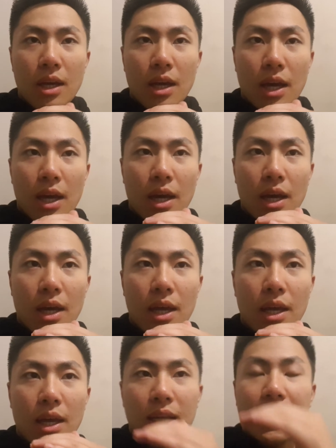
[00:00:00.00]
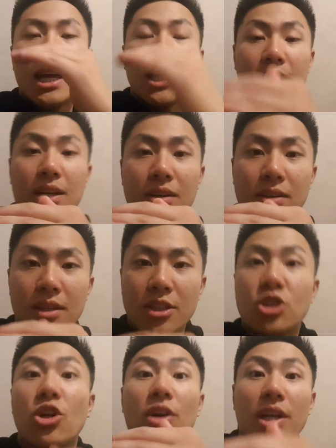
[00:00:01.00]
uh, and getting there,
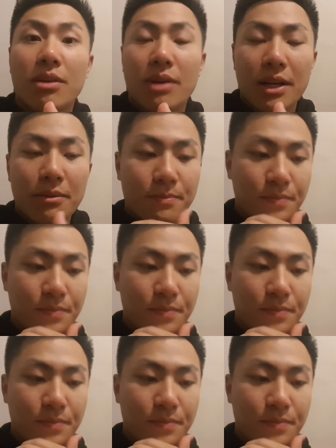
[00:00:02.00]
starting, right?